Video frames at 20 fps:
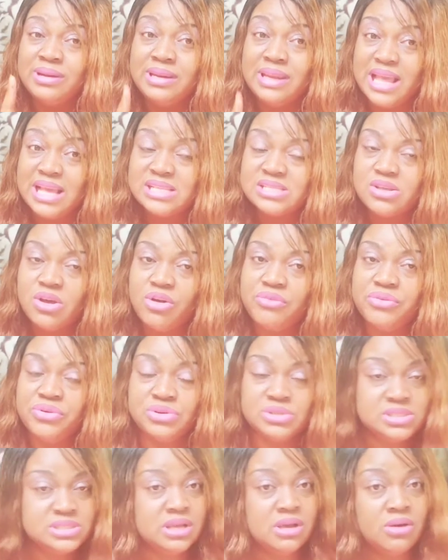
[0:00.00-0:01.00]
less of
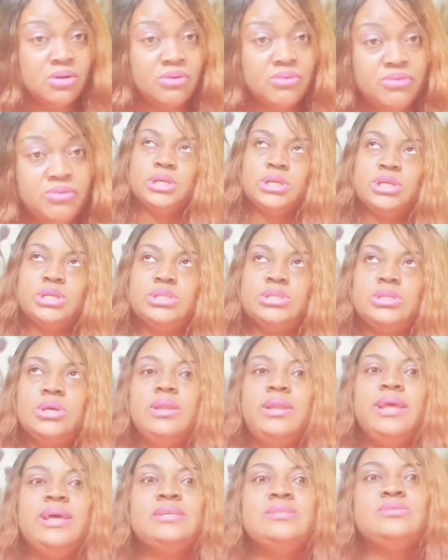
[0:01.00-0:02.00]
yourself. So
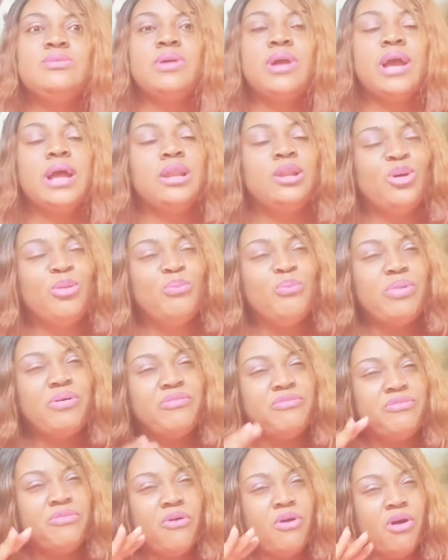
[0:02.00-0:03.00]
let's look at number
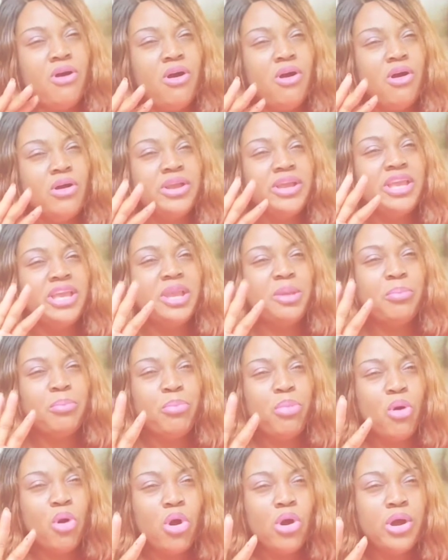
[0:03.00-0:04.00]
4 key
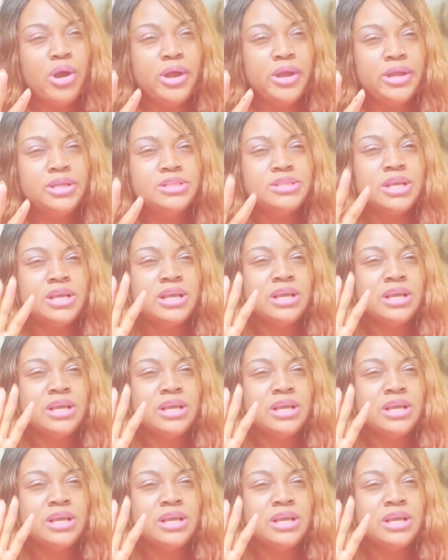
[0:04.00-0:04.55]
point